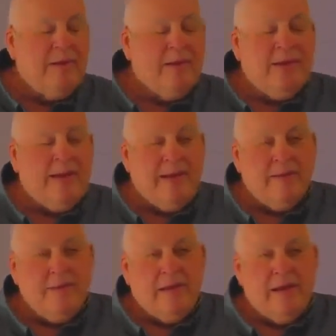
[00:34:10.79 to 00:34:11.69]
And I had
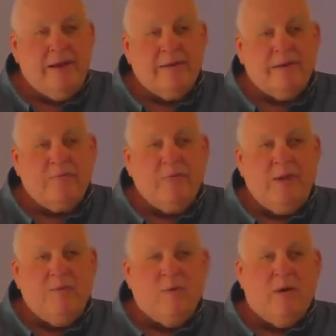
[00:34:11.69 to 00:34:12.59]
the honor of
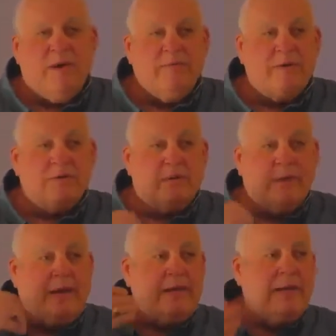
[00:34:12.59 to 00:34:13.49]
being one of the
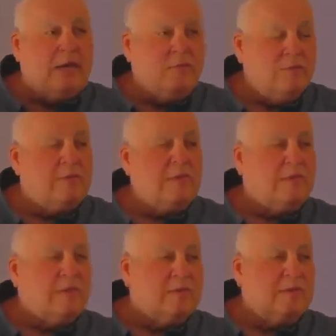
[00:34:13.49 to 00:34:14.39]
trained
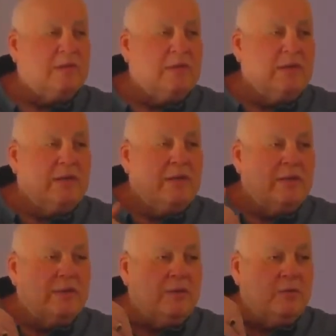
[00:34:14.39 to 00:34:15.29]
counselors
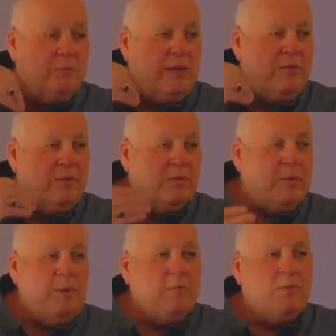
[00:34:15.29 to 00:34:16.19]
to meet with
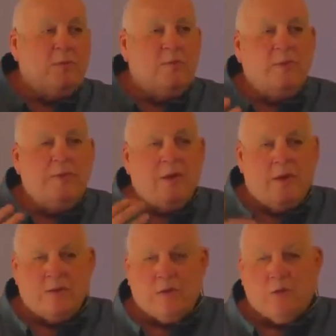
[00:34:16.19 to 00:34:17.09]
people when the
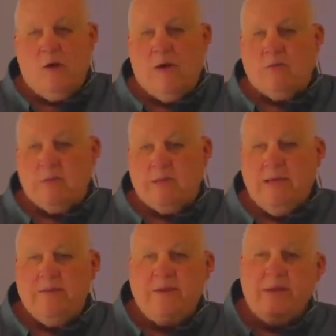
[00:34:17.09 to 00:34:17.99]
altar call was
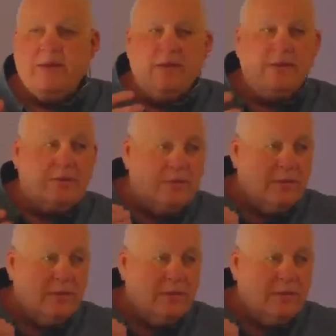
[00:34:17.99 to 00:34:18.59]
given and to